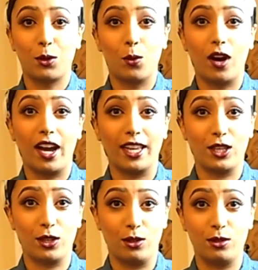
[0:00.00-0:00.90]
what I
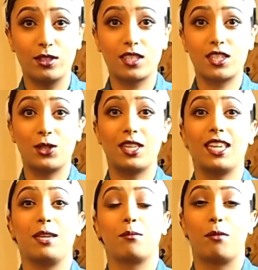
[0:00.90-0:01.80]
use to
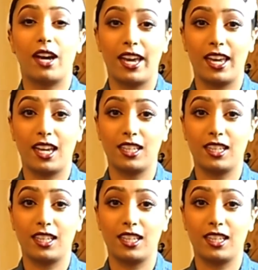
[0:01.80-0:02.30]
keep my